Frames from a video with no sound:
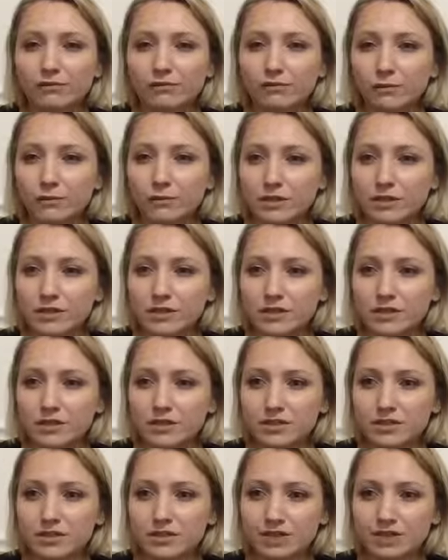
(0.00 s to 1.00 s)

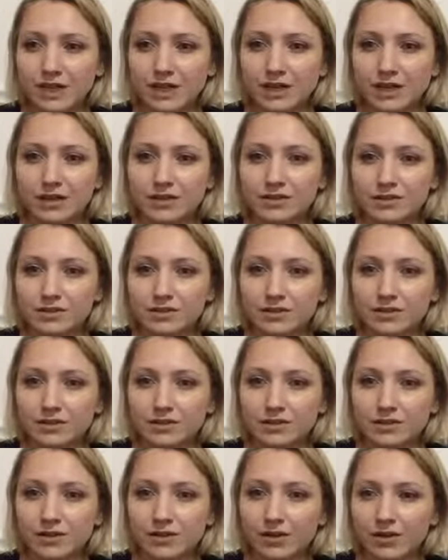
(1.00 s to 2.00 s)
forced to change,
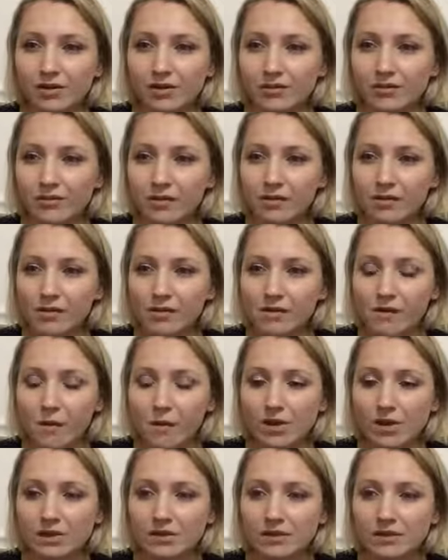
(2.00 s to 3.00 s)
you know,
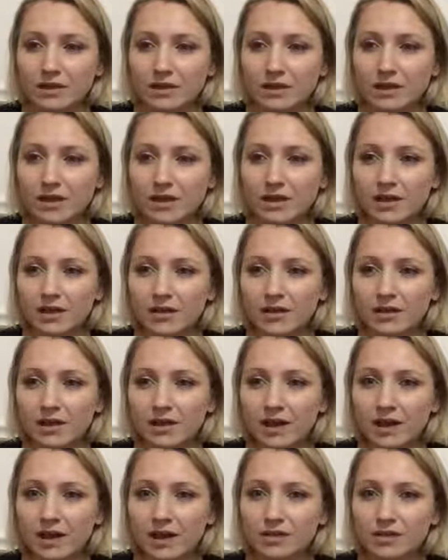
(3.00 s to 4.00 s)
whether they like it or
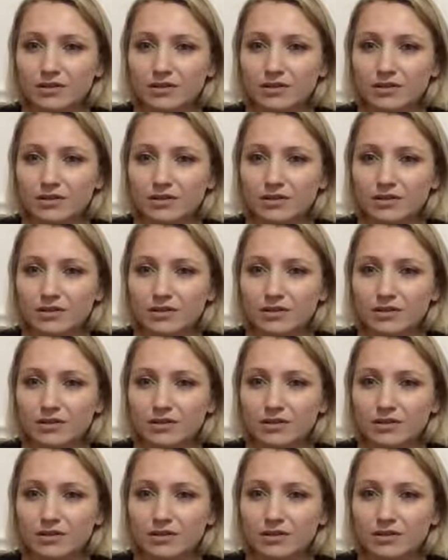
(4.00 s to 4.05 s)
not.